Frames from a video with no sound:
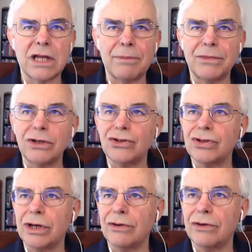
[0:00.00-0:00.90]
this
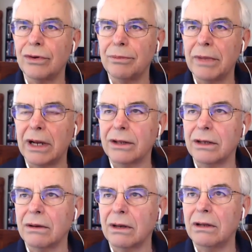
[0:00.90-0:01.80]
share for a minute
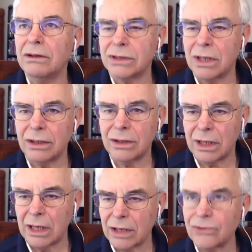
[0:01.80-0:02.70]
and start the
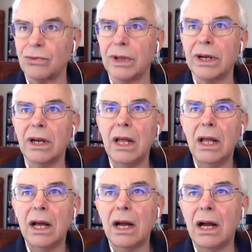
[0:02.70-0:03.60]
next one.
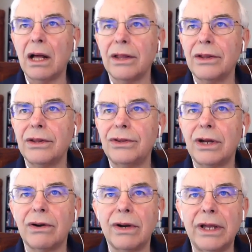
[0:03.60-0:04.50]
Uh,
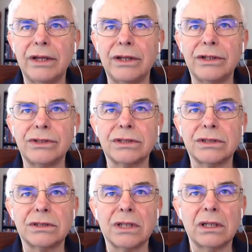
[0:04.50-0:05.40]
there
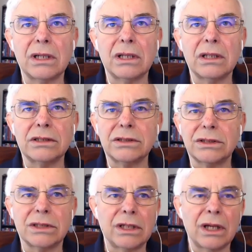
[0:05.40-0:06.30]
is, uh, let's
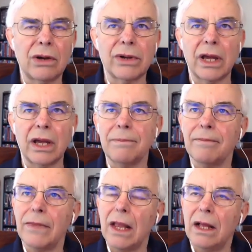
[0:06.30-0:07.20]
see, okay.
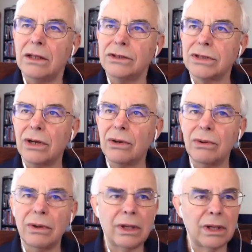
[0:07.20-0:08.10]
So
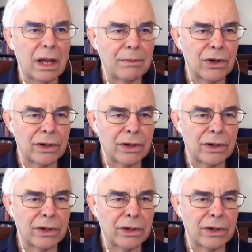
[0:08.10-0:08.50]
I'm going to